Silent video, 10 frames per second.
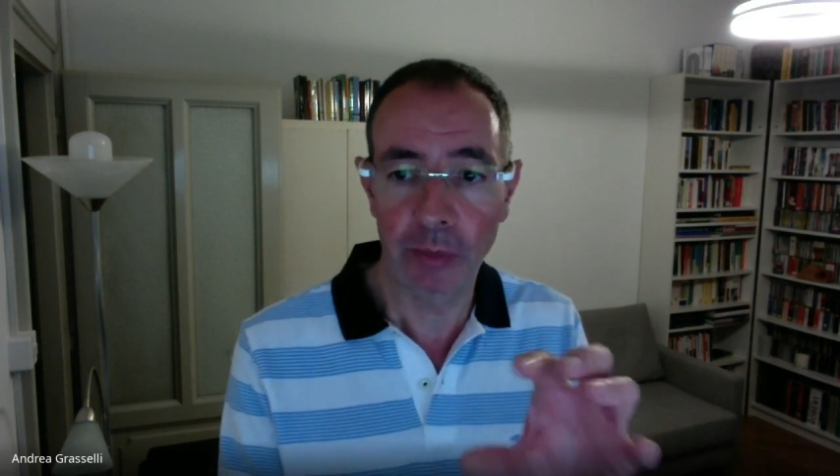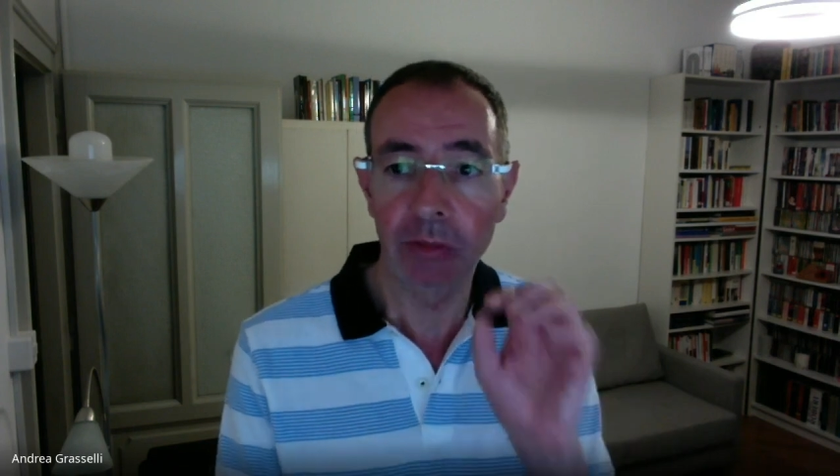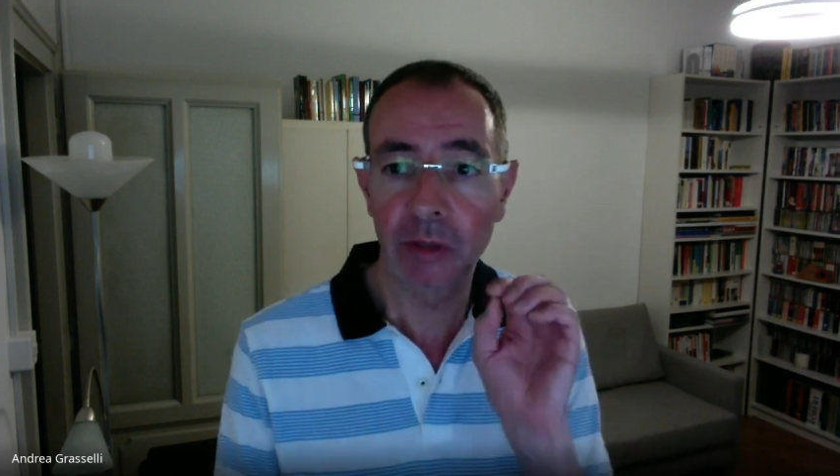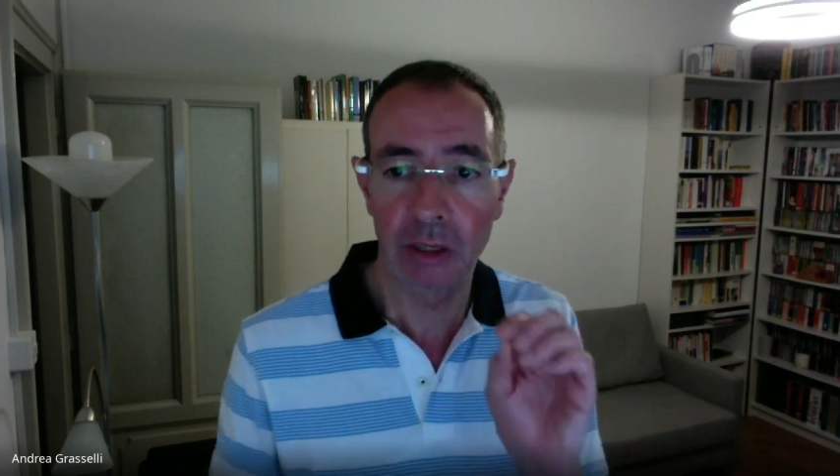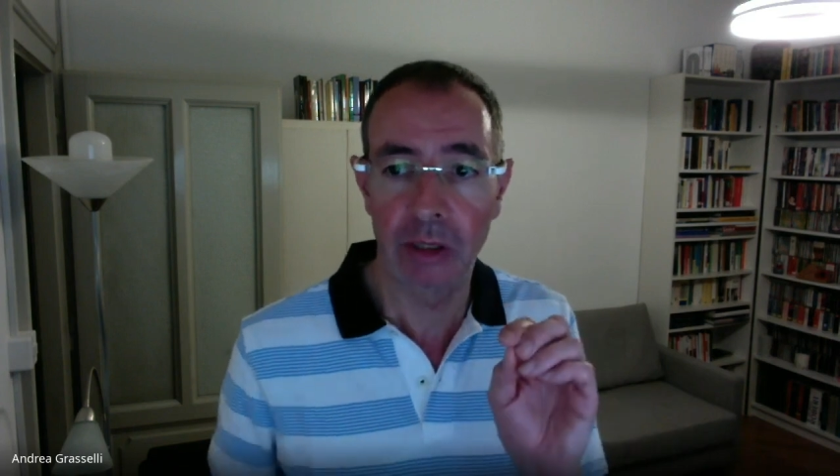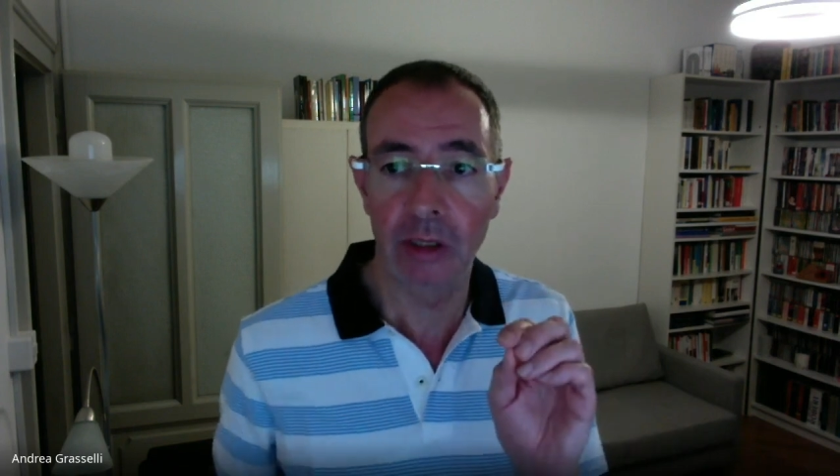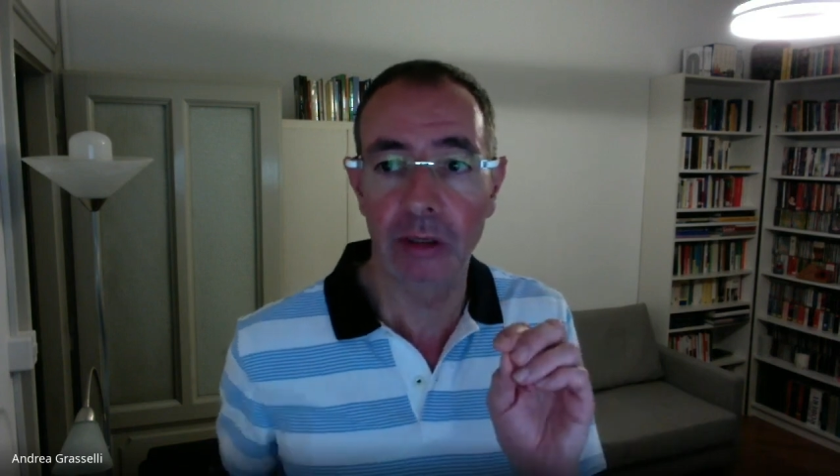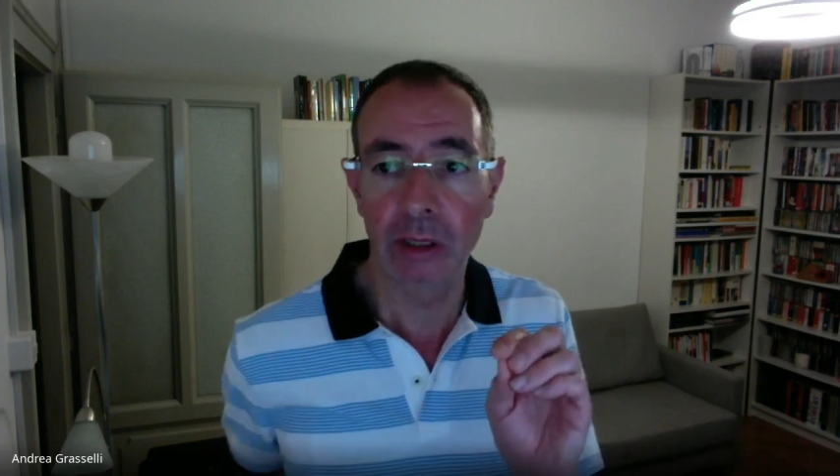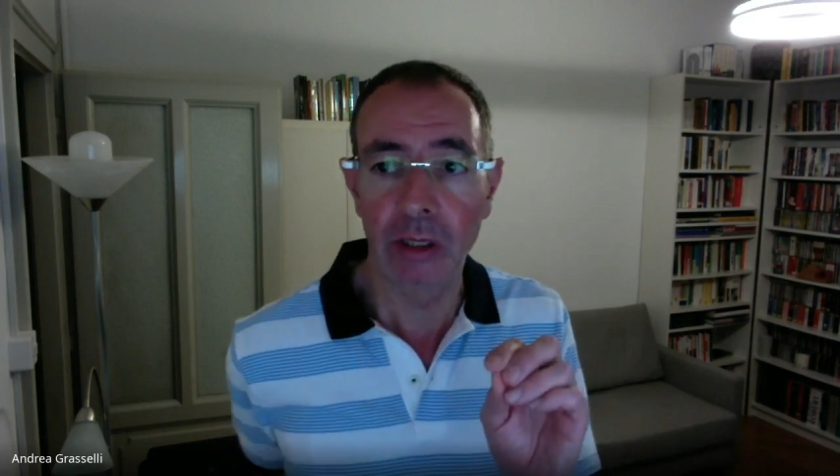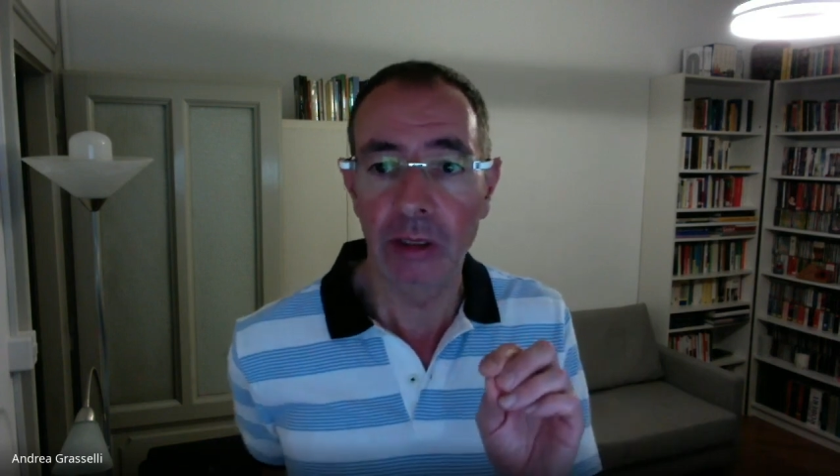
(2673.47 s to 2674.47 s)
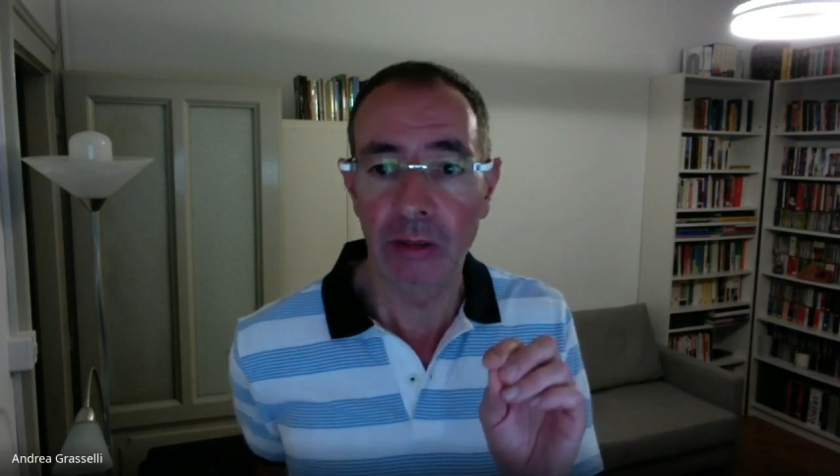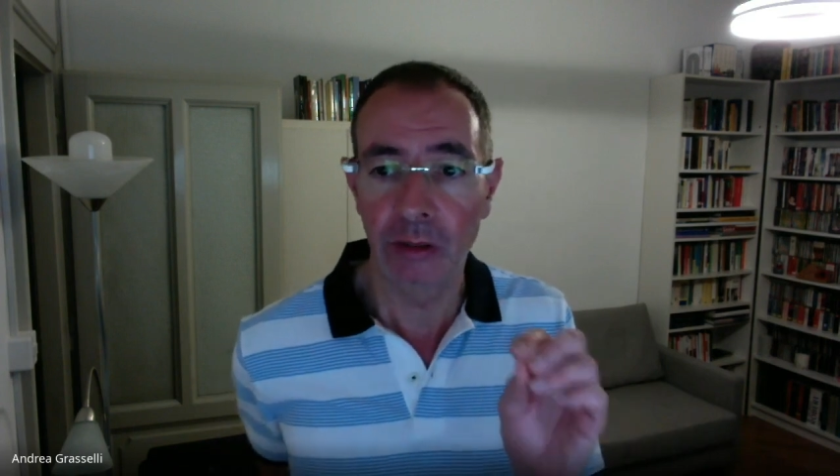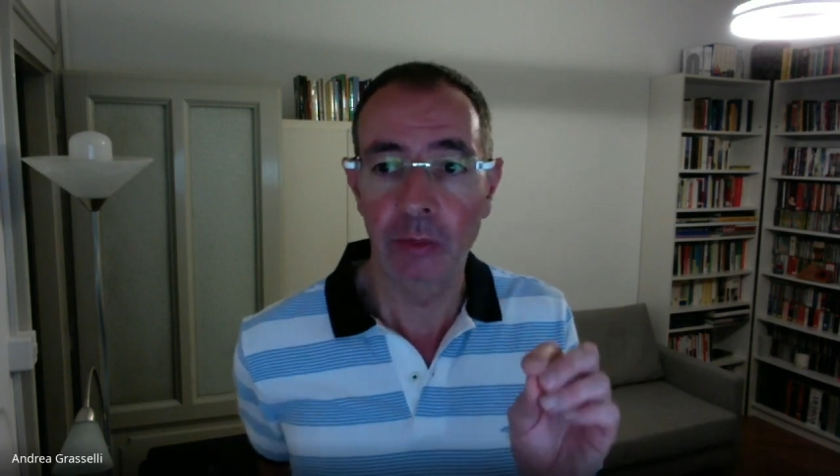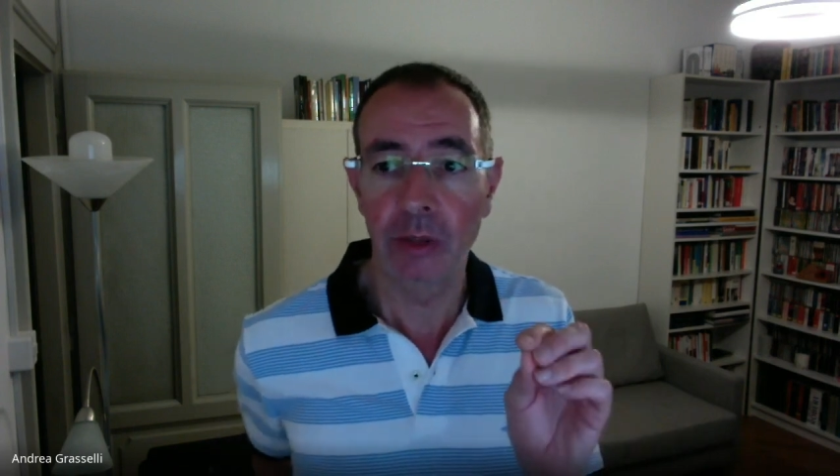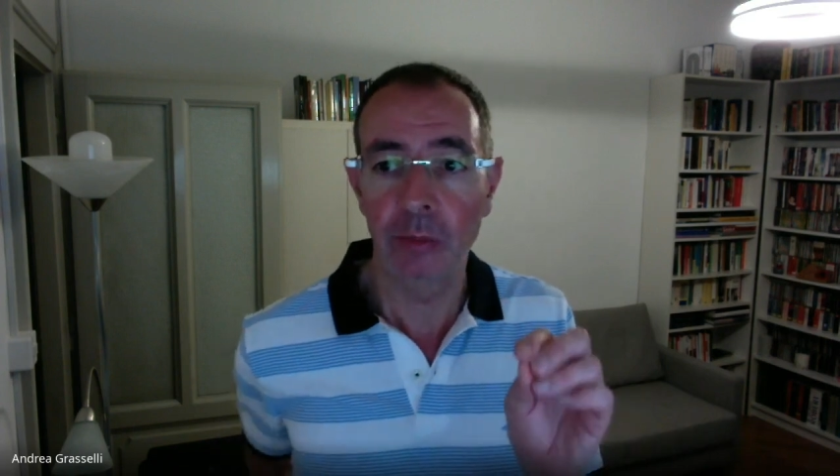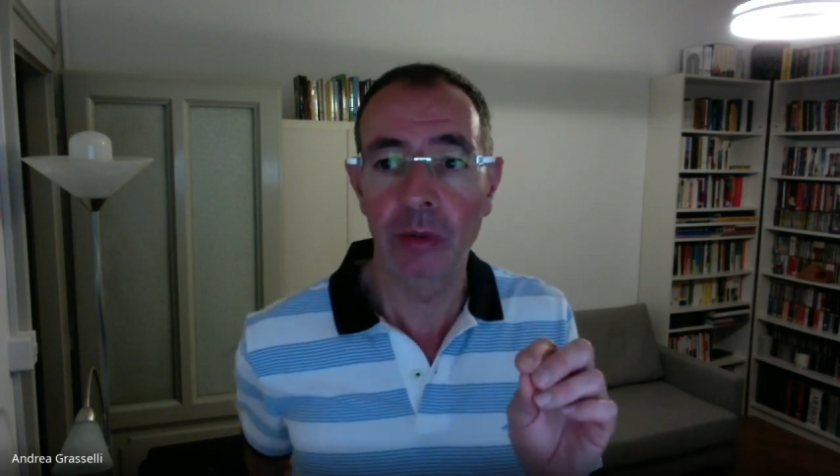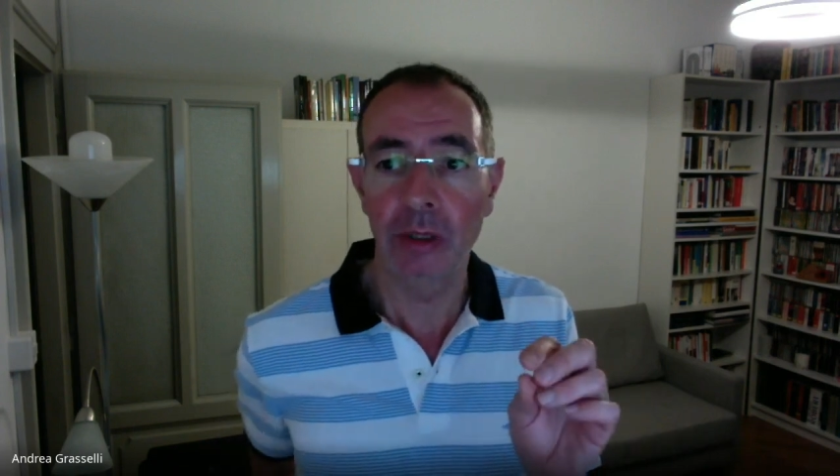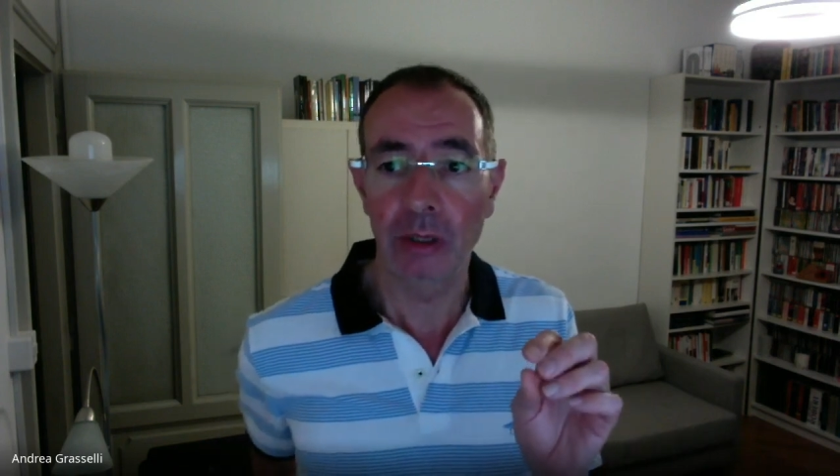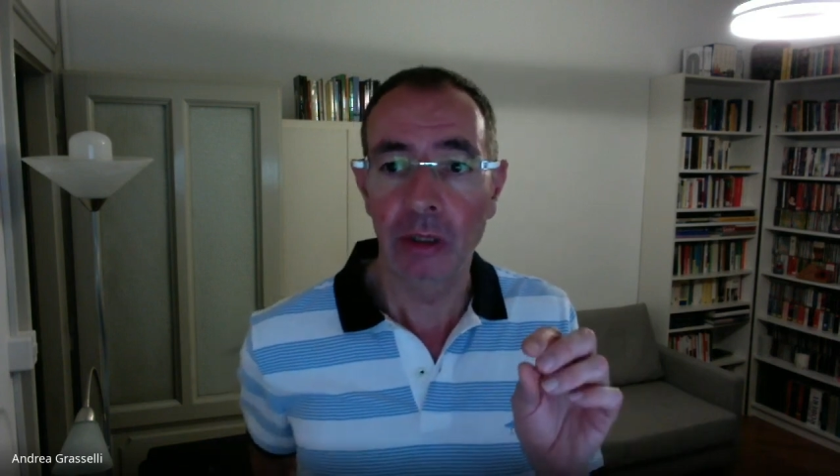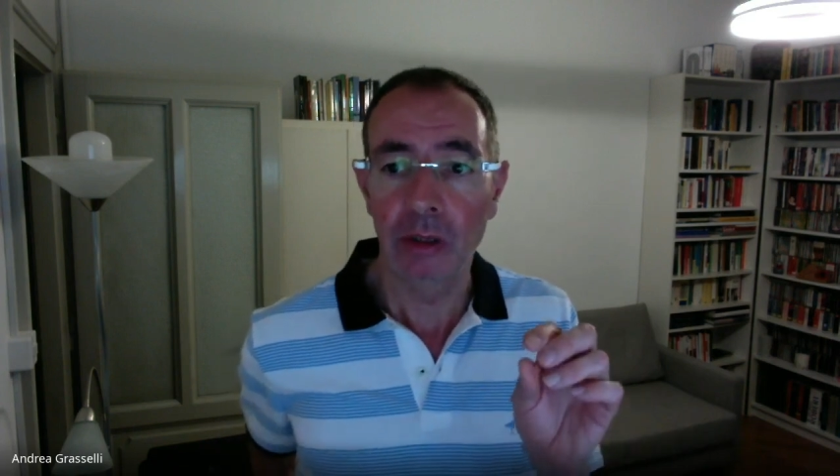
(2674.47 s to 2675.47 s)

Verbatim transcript: everything that may be